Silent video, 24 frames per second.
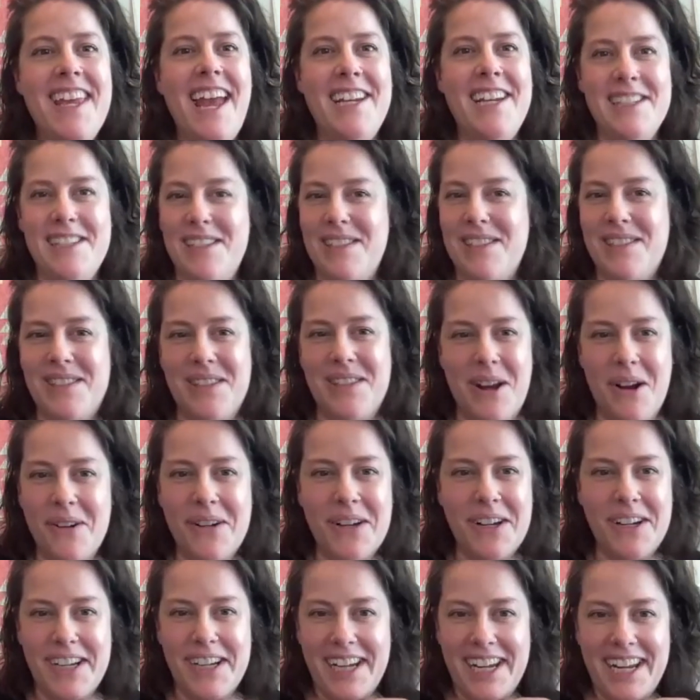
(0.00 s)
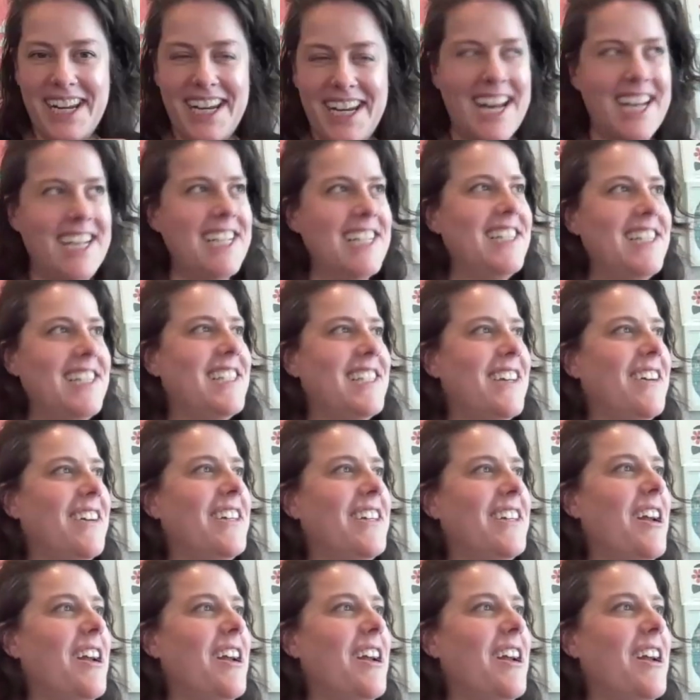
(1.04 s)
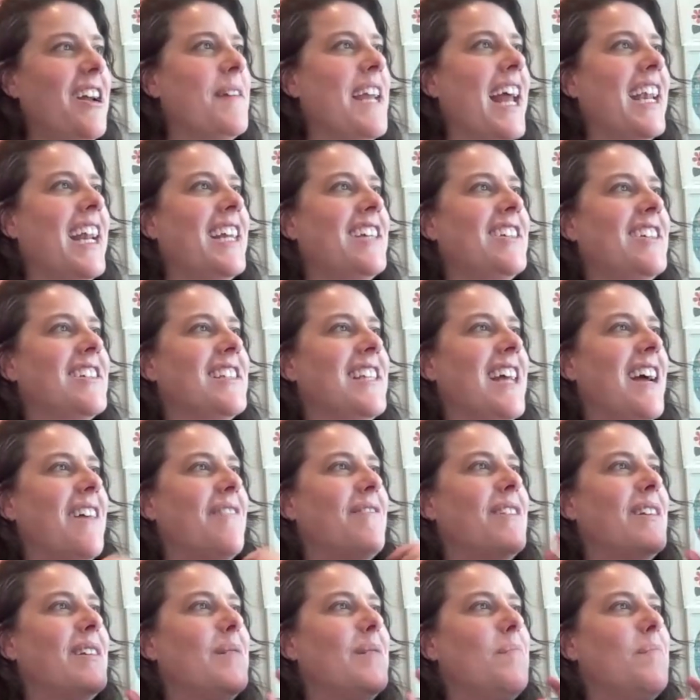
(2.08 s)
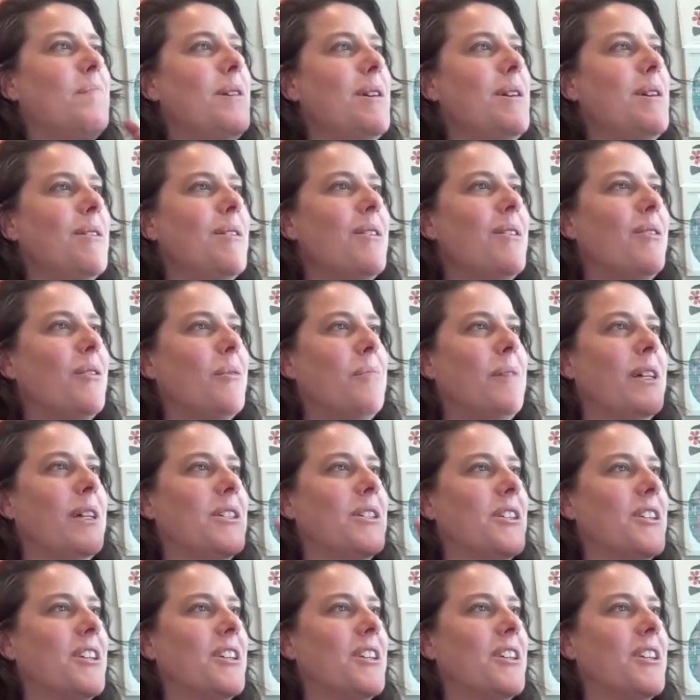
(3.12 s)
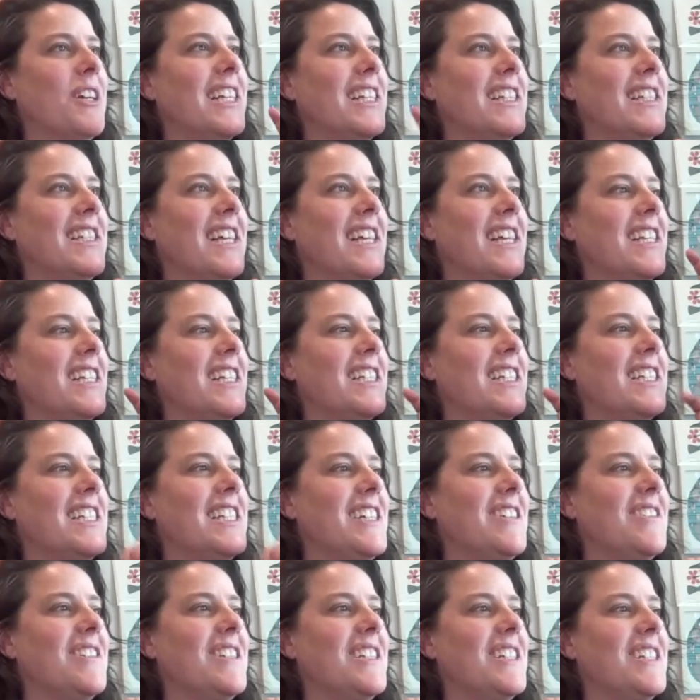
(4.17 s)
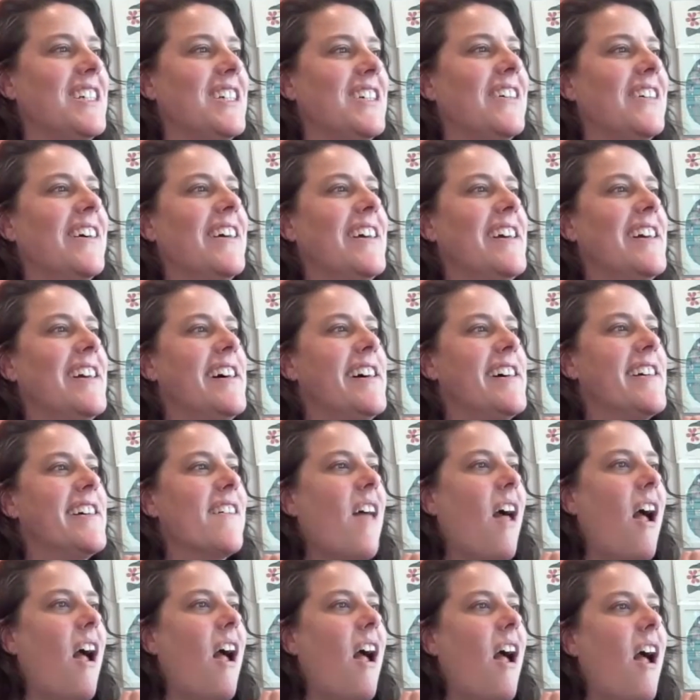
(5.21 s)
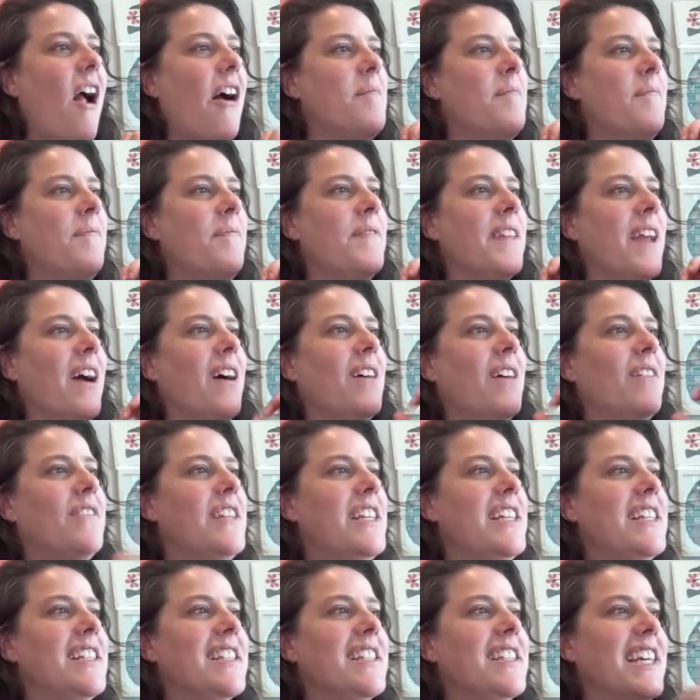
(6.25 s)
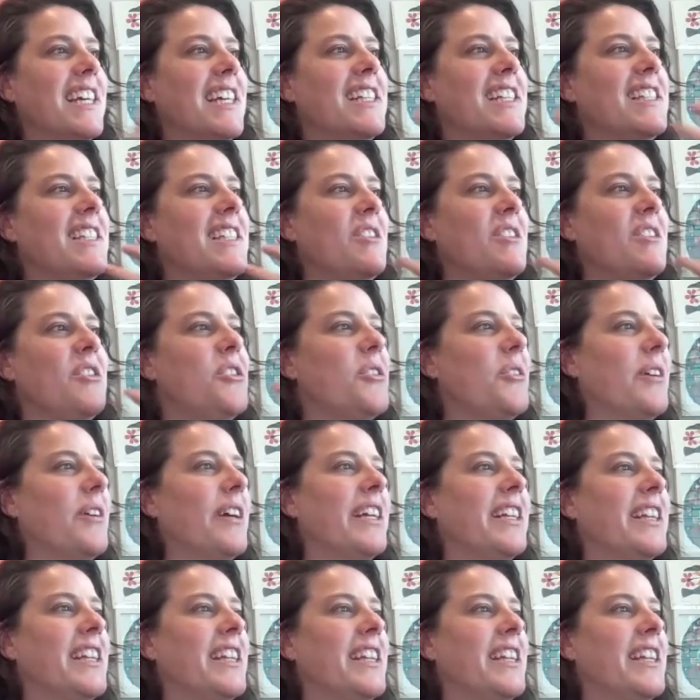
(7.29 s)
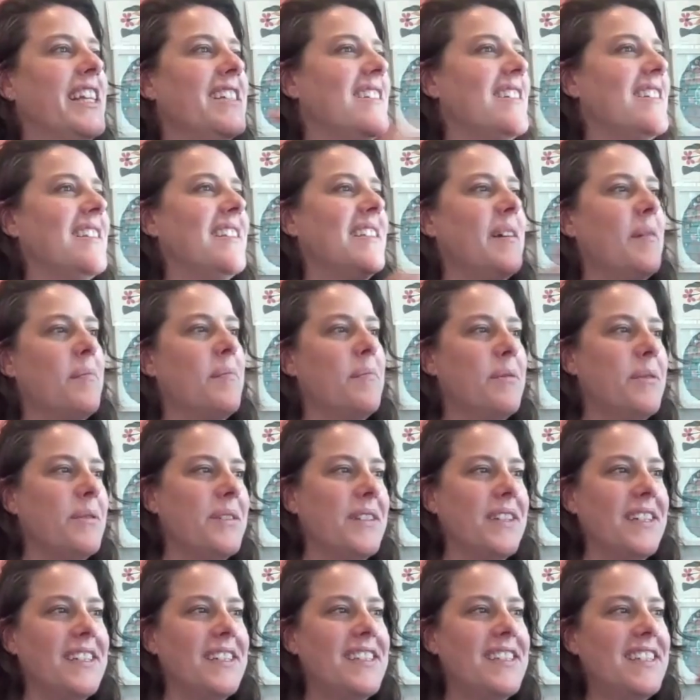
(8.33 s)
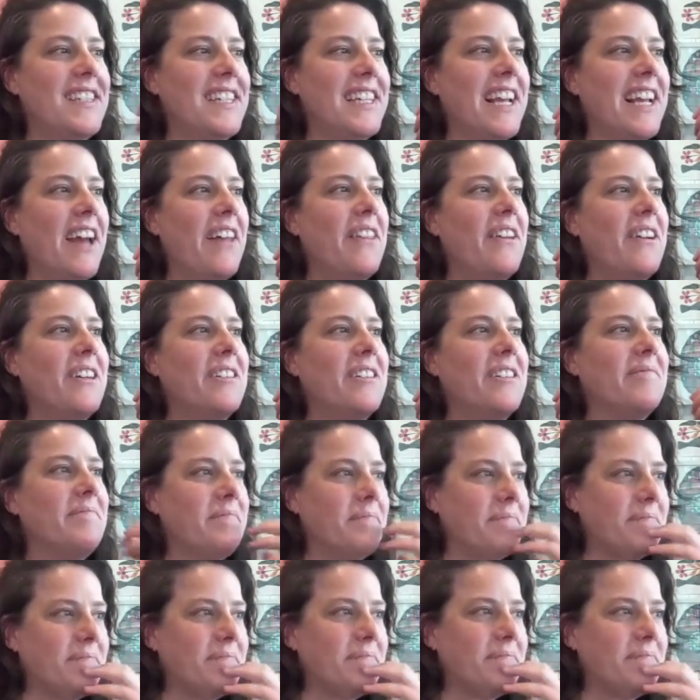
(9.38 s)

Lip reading: And it's so good and it's so yummy. And I just have this beautiful picture, and I can send it to you too, of these kids enjoying these sambusas together.